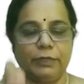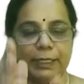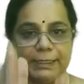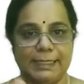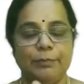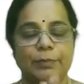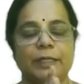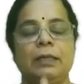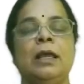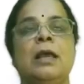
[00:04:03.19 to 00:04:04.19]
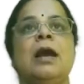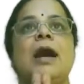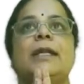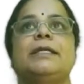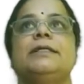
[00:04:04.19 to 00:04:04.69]
For example,
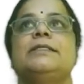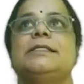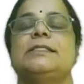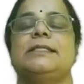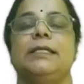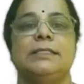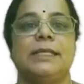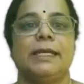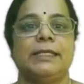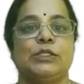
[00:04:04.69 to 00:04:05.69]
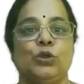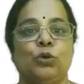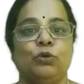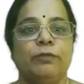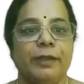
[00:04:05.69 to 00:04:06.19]
Article 16 says
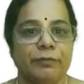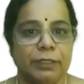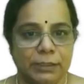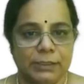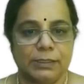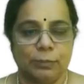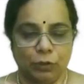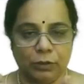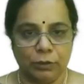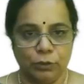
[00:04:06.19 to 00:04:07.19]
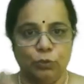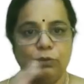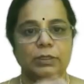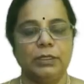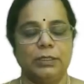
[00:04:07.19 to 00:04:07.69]
no favoritism or
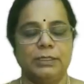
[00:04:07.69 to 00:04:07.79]
no